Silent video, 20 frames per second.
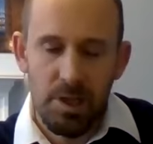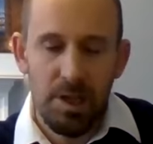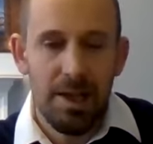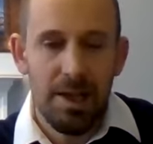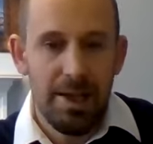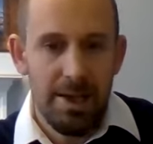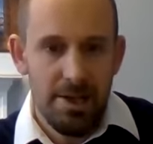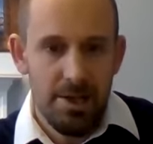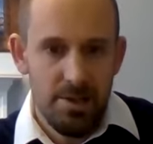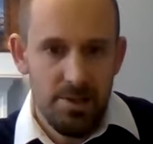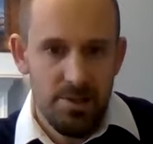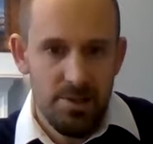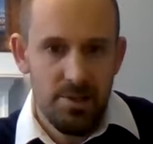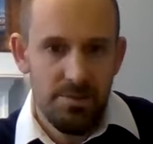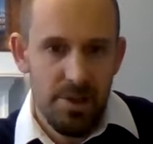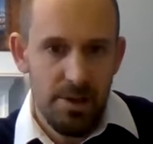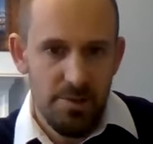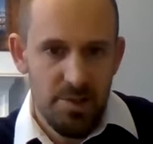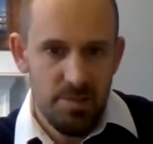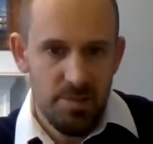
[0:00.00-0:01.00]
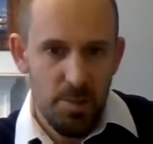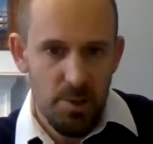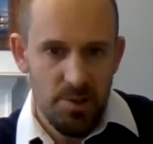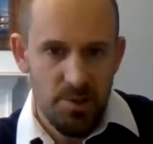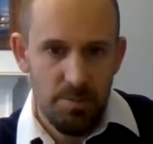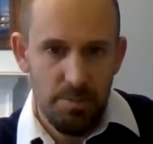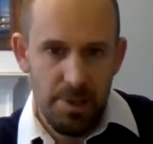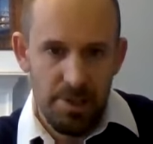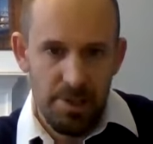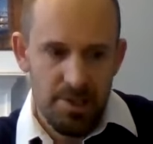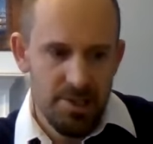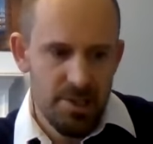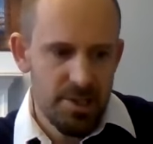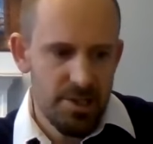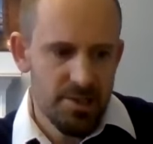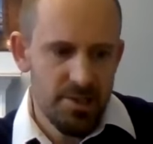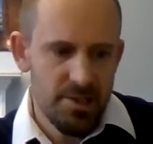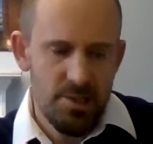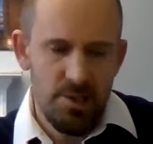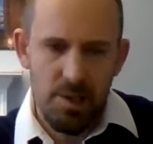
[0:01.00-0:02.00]
clients of their
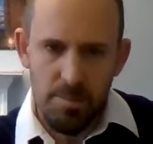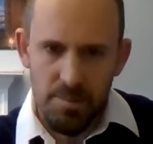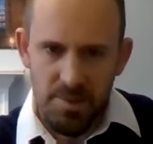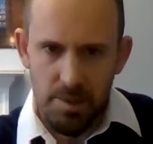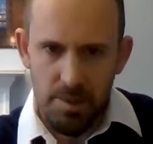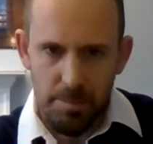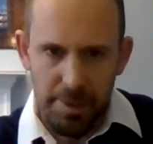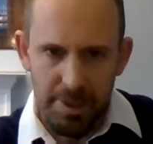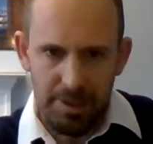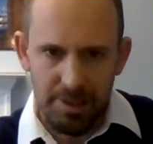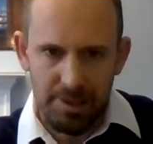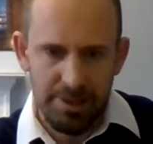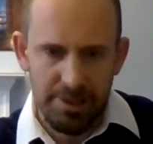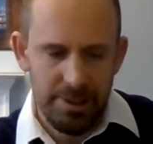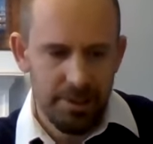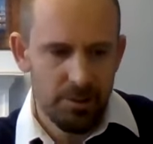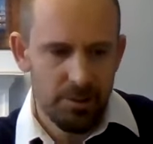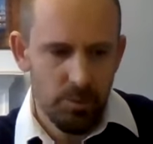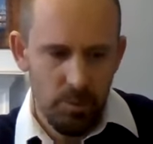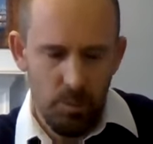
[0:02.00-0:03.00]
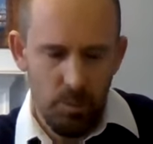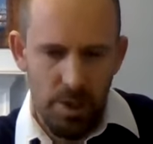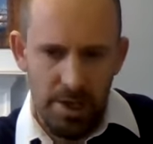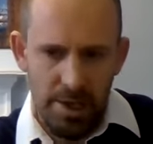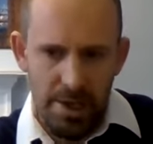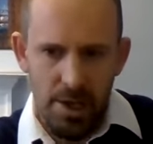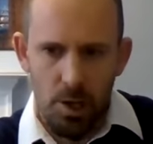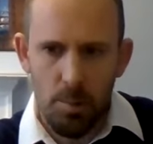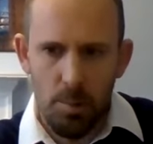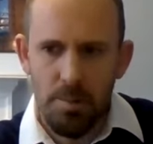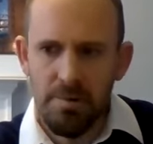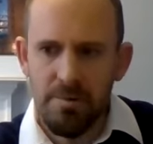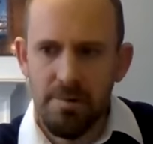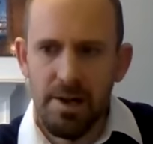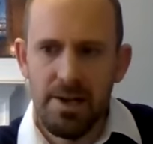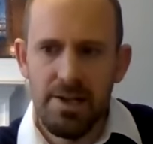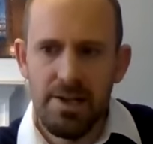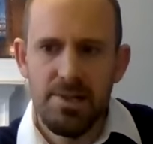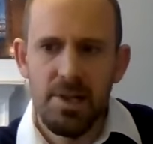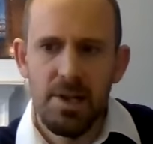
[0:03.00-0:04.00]
responsibilities in terms of the building and where they
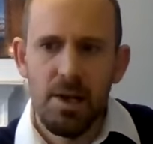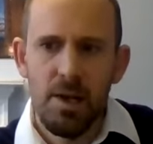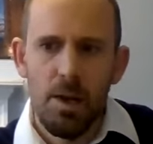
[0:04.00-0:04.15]
operate.